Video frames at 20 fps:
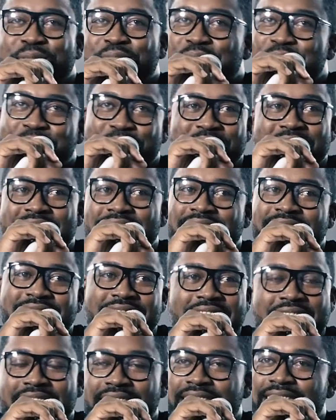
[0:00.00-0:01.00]
to be, man. It's
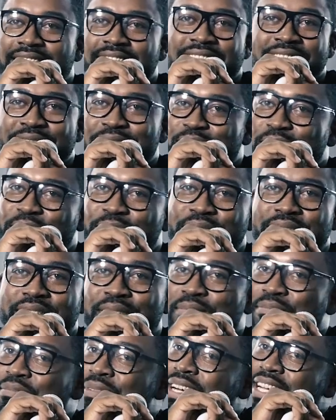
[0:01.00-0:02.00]
like, you know,
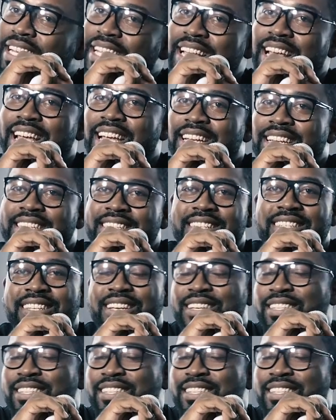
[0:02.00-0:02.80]
the money